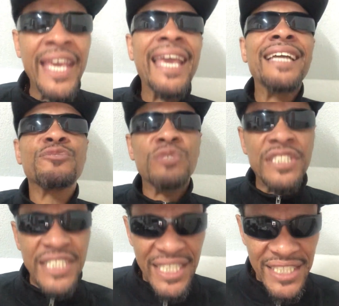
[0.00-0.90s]
It's
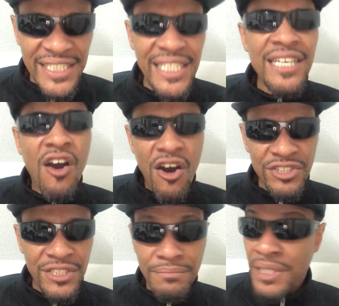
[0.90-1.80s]
ridiculously
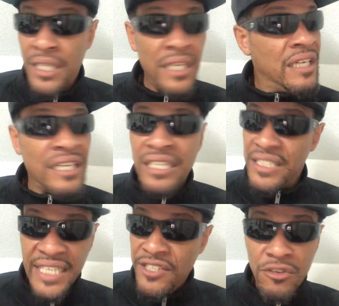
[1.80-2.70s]
awesome
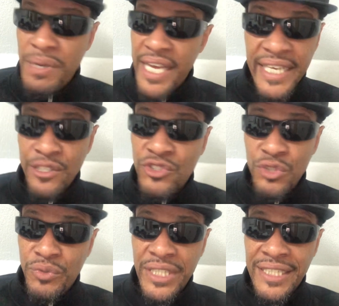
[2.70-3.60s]
because ain't nobody else
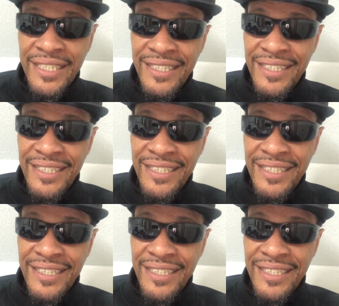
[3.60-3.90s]
doing it.